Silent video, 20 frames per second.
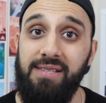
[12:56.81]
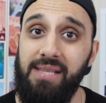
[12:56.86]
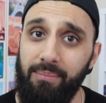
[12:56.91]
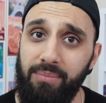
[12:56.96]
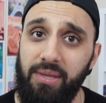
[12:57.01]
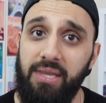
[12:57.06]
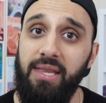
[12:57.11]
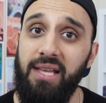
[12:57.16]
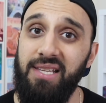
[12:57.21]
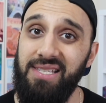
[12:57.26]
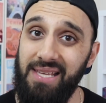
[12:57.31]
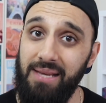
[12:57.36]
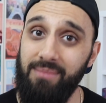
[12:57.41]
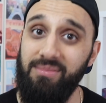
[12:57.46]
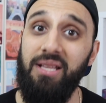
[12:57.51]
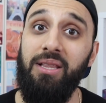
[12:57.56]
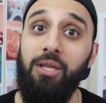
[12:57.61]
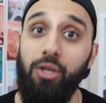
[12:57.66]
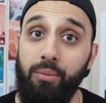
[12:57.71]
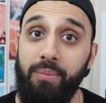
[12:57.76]
Something that
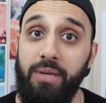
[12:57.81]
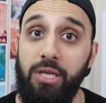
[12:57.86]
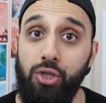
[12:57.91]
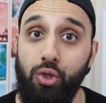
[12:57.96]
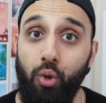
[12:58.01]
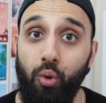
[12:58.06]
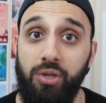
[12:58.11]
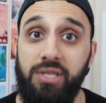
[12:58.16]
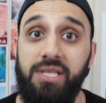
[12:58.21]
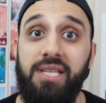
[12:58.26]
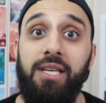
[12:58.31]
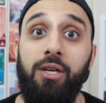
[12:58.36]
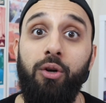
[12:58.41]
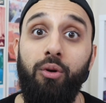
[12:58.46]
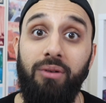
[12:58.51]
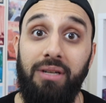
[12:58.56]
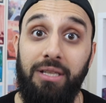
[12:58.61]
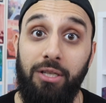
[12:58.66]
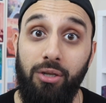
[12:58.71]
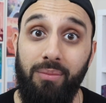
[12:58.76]
seems a little bit daunting
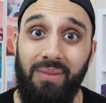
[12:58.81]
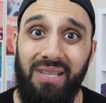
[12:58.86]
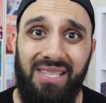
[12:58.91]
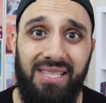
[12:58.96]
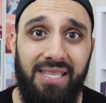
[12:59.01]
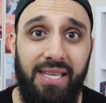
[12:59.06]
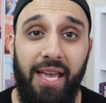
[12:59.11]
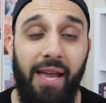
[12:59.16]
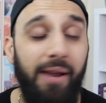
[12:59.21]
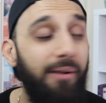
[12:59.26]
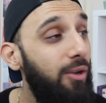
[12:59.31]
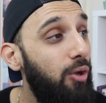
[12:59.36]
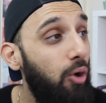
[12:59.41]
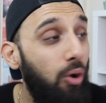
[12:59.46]
or a little bit scary,